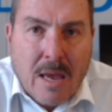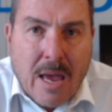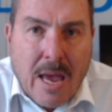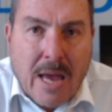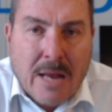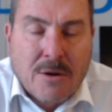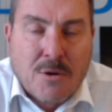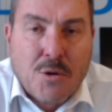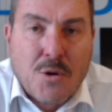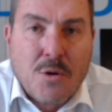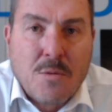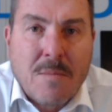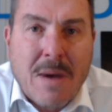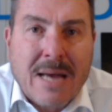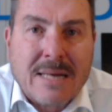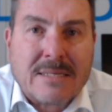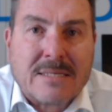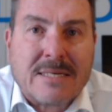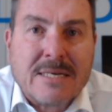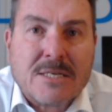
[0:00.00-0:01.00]
and whom
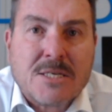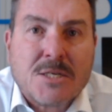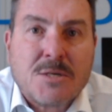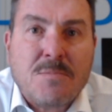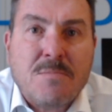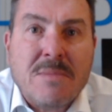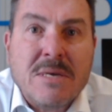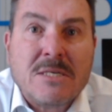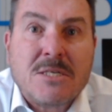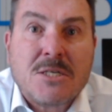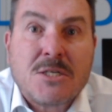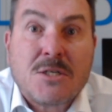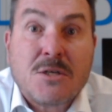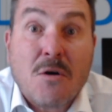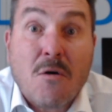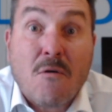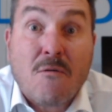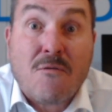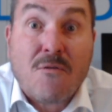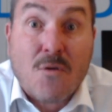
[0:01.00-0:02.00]
I dismissed
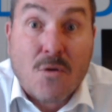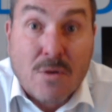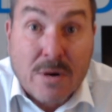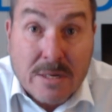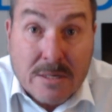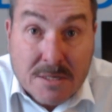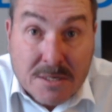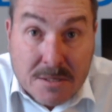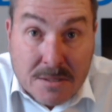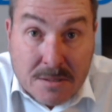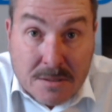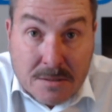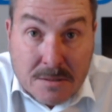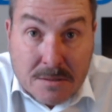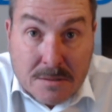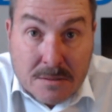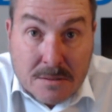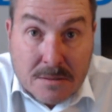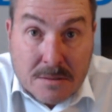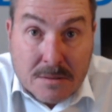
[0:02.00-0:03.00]
for it,
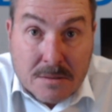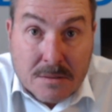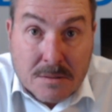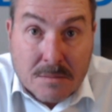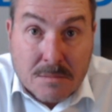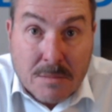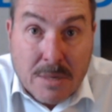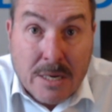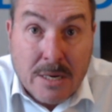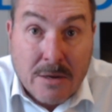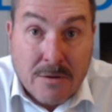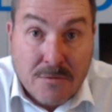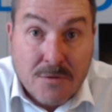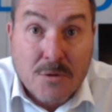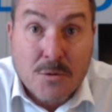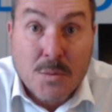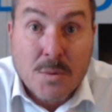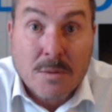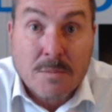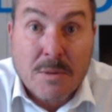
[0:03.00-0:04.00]
many of
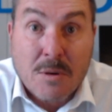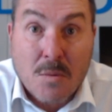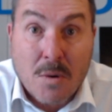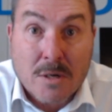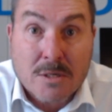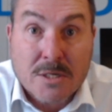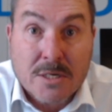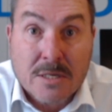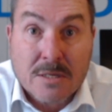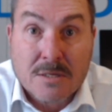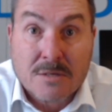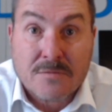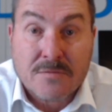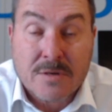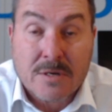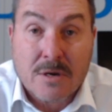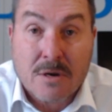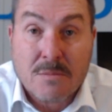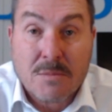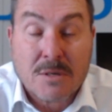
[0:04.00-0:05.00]
you will be watching this
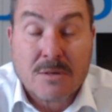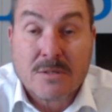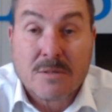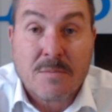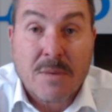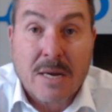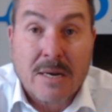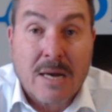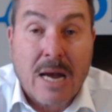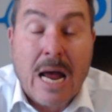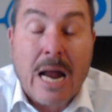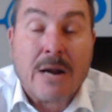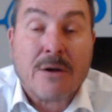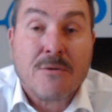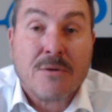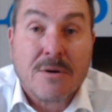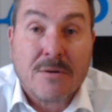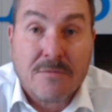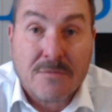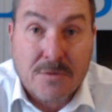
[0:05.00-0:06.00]
video because about
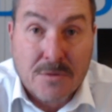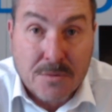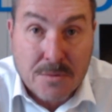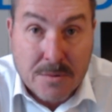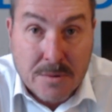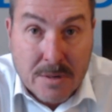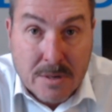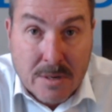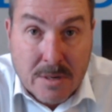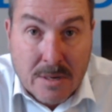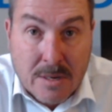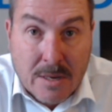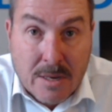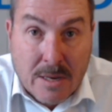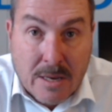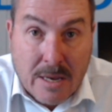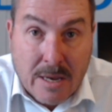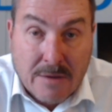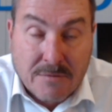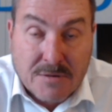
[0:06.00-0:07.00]
100 of you
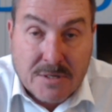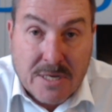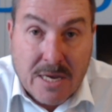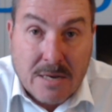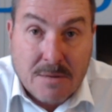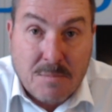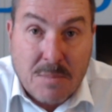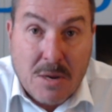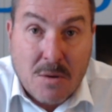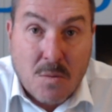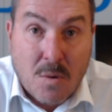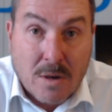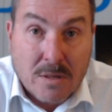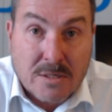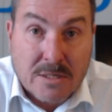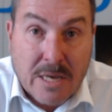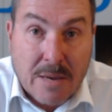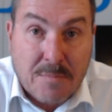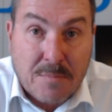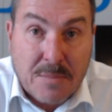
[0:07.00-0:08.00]
have sent me
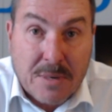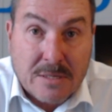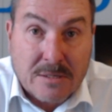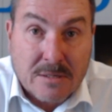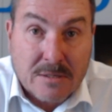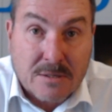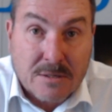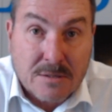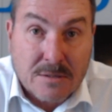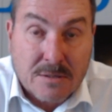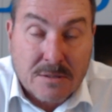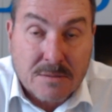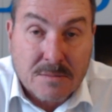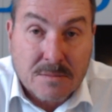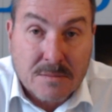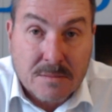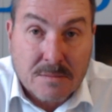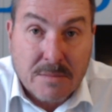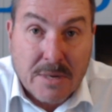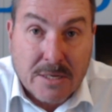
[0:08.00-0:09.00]
WhatsApp messages
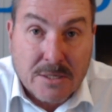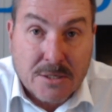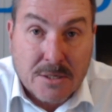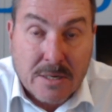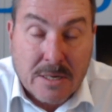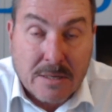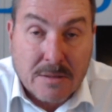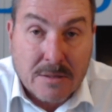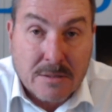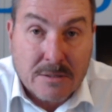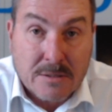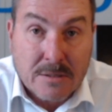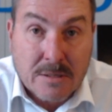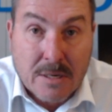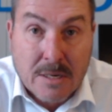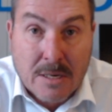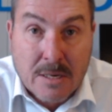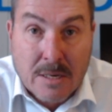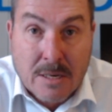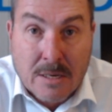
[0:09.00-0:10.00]
mentioning this.
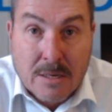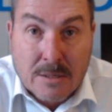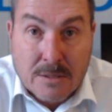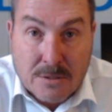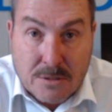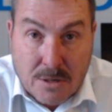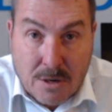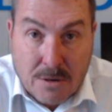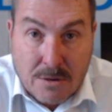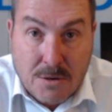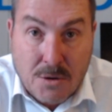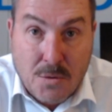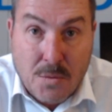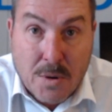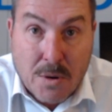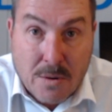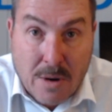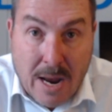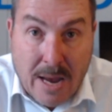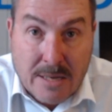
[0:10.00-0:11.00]
So you
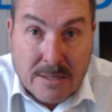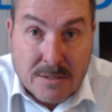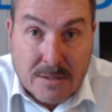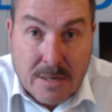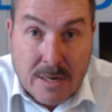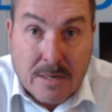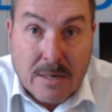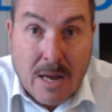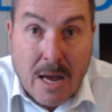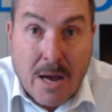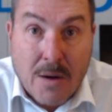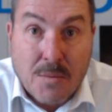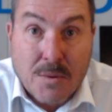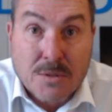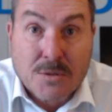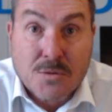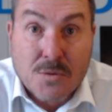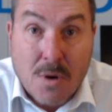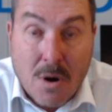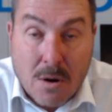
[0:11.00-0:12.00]
were right and I
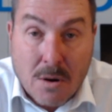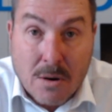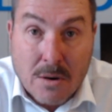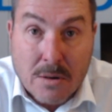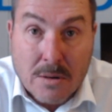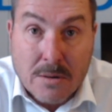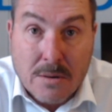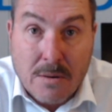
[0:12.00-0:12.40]
was wrong.